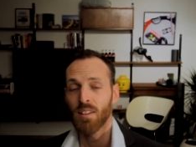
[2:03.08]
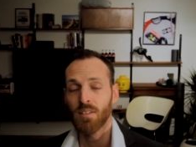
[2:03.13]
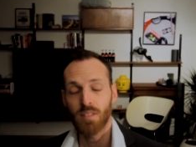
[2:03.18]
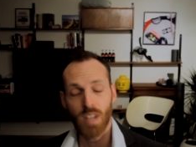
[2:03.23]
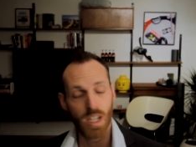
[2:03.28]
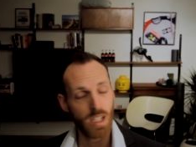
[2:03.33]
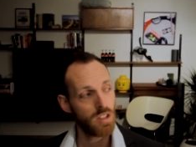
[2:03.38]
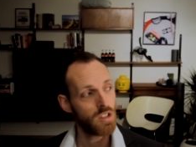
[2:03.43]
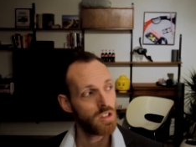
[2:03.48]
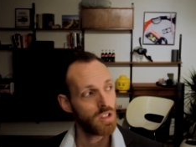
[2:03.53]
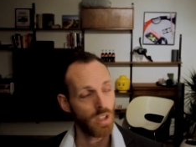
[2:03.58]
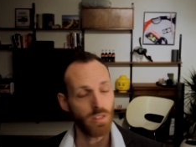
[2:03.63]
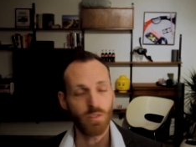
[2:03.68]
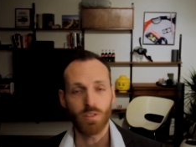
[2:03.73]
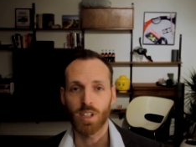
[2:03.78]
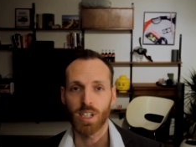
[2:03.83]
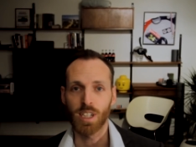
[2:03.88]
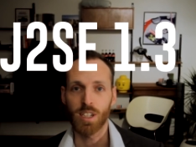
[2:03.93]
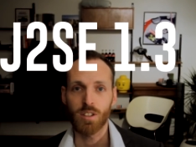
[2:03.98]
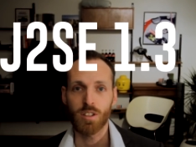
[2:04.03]
Then Sun
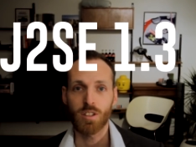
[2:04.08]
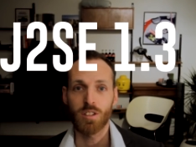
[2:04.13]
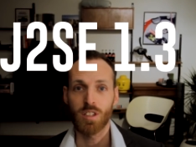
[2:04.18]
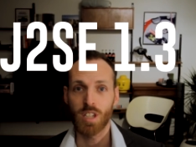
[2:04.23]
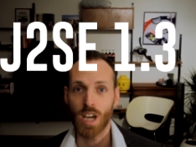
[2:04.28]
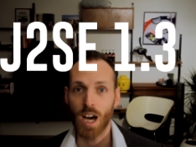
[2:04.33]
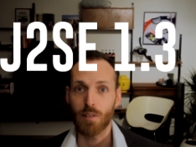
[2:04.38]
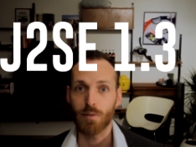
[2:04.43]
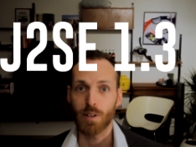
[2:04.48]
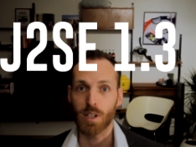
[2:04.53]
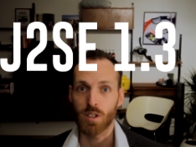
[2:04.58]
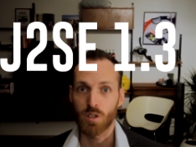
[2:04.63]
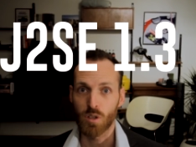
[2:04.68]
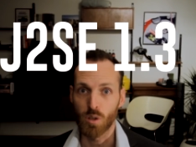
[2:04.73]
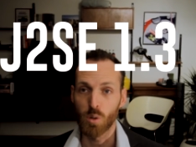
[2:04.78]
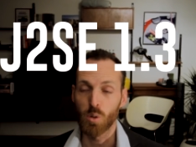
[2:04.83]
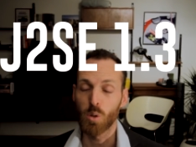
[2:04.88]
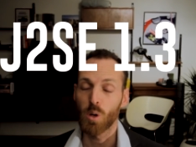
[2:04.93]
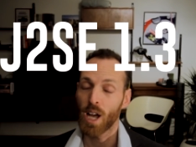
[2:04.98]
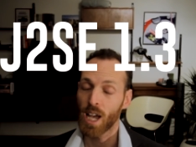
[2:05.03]
released Java
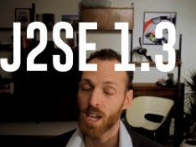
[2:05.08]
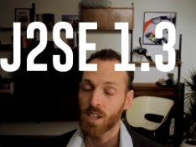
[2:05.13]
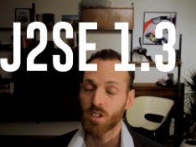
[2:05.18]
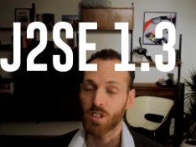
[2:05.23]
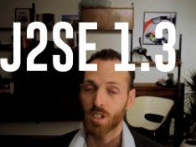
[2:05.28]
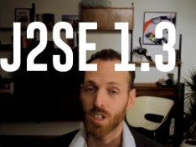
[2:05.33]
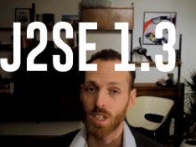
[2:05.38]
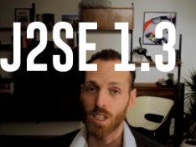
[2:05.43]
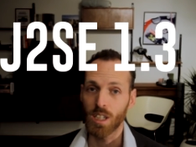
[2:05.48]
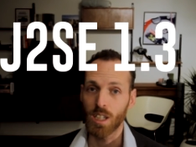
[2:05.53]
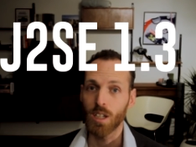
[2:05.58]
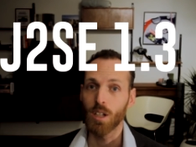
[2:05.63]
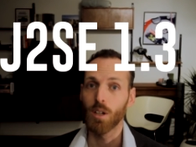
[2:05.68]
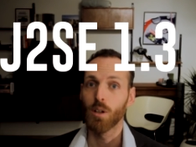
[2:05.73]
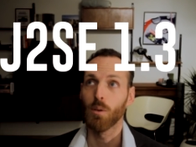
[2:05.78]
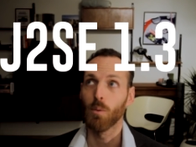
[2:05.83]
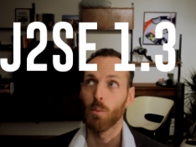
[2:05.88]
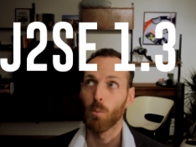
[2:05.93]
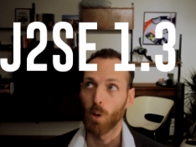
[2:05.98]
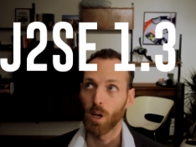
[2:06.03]
2 SE
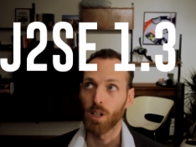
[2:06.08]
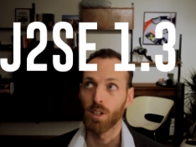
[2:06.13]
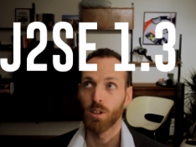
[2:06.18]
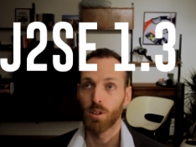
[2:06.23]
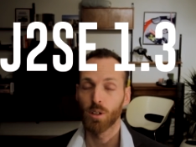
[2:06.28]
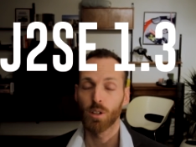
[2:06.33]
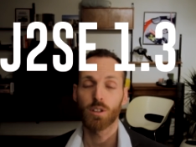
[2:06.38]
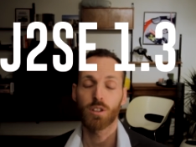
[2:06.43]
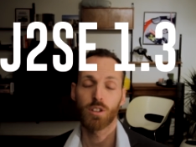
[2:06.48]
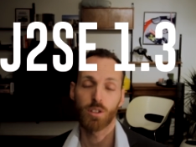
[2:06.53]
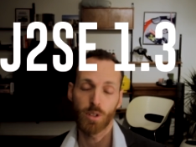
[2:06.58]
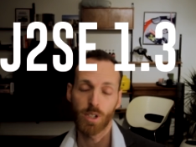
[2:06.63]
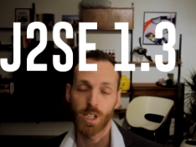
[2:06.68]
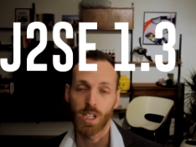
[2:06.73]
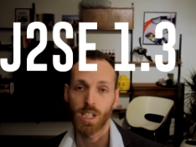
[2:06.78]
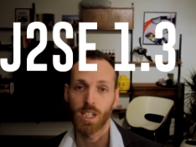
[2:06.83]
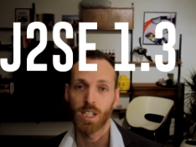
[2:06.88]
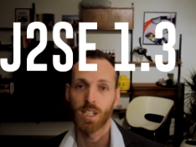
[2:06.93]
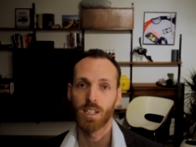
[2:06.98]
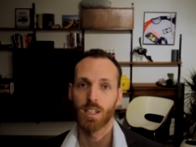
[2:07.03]

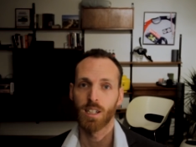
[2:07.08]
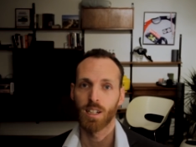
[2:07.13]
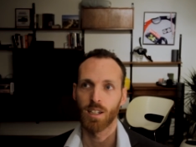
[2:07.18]
1.3.